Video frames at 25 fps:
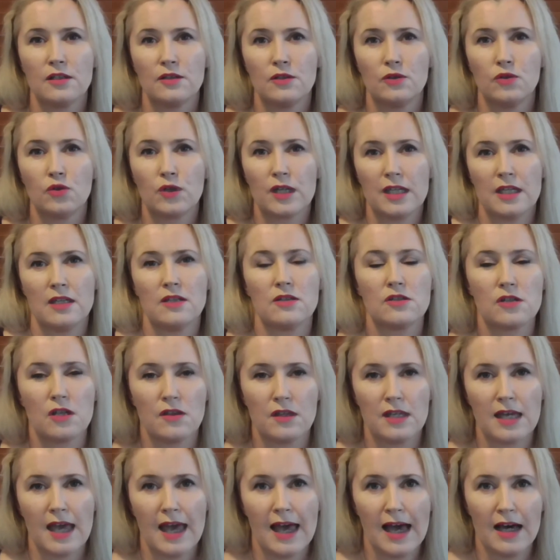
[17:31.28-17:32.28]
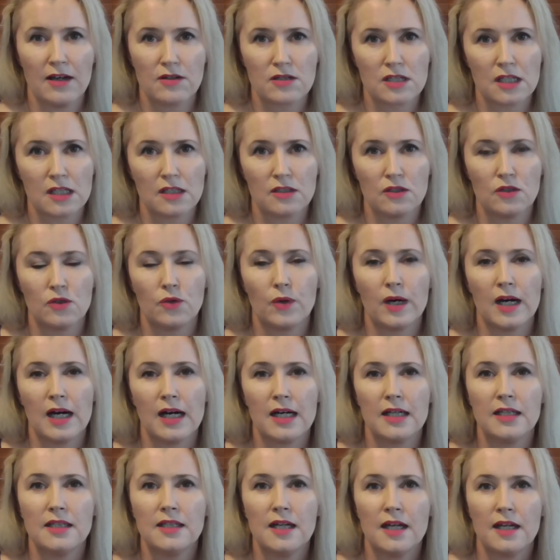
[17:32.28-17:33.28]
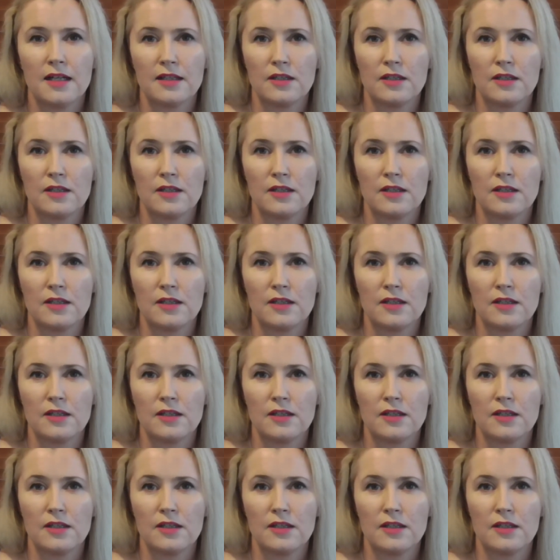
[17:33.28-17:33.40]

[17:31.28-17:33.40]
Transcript: looking to the outer you are